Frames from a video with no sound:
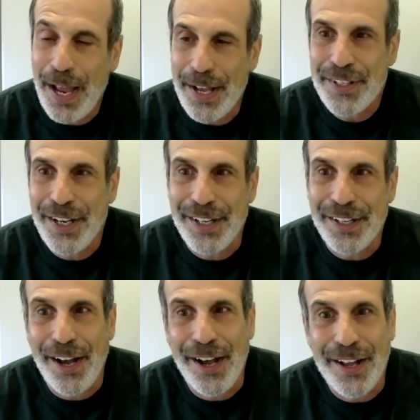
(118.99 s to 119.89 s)
asking
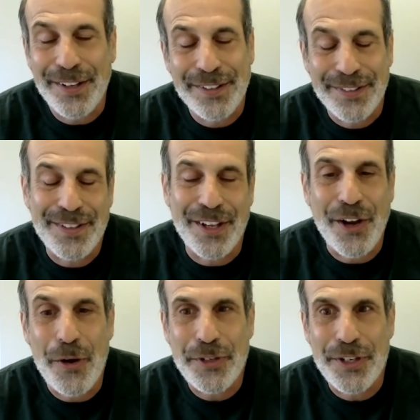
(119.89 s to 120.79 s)
the
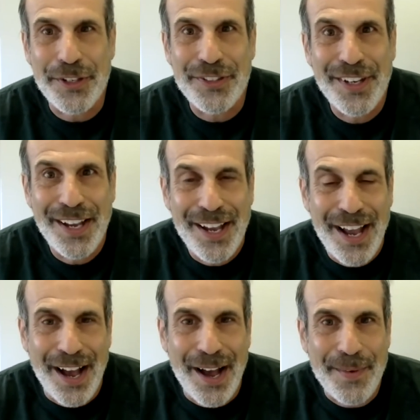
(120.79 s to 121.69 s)
coaches
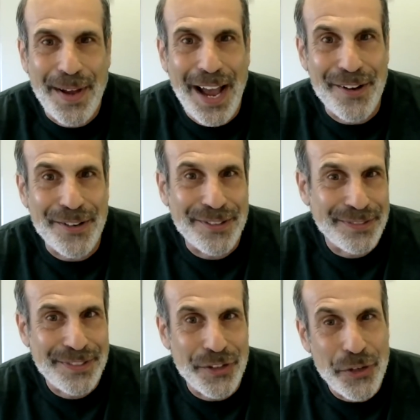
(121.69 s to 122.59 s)
how
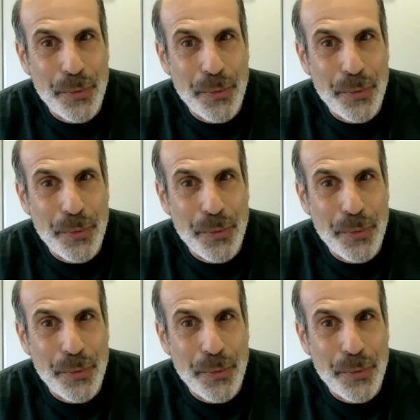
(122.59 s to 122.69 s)
to do